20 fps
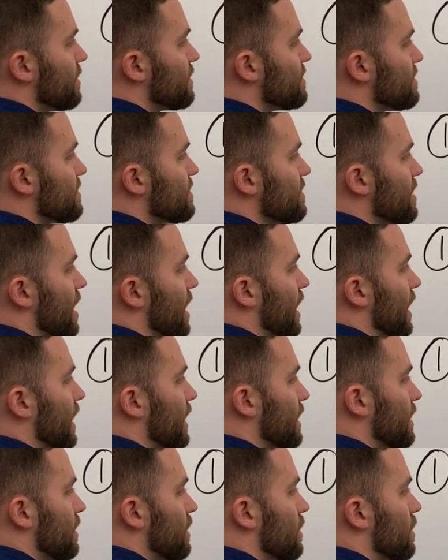
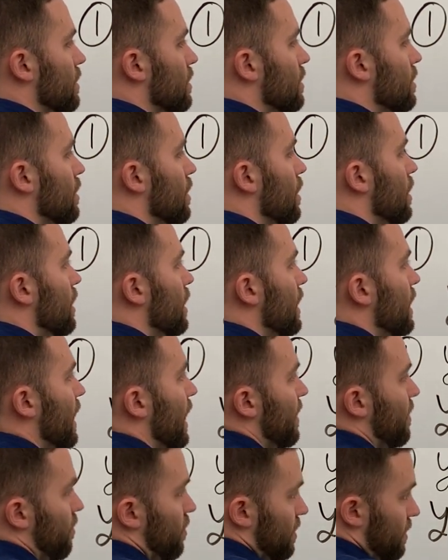sine.
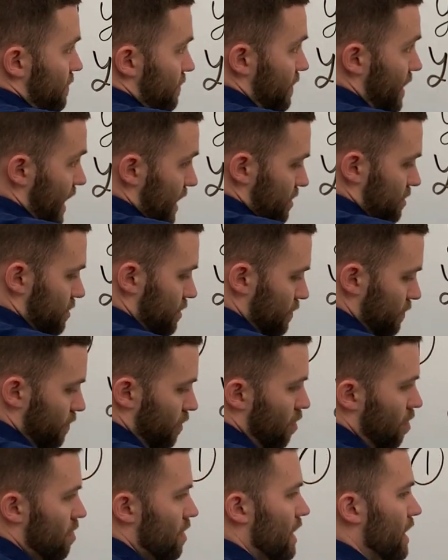Then we're going to factor the
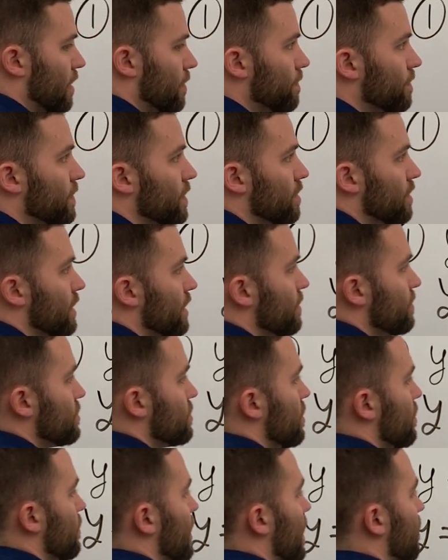4 out. Okay,
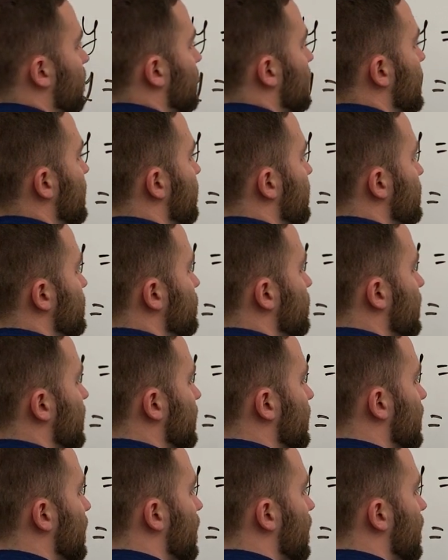so that will leave us with